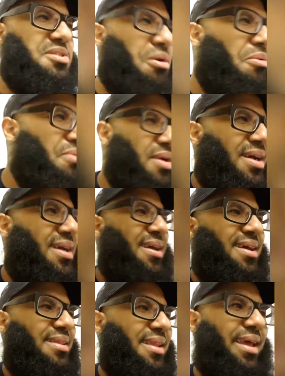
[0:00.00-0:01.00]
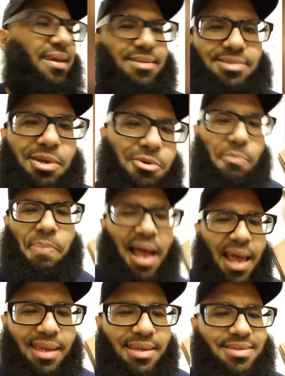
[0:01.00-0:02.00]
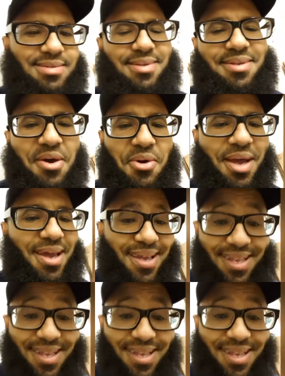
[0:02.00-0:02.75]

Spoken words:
so, like, so pious, you know?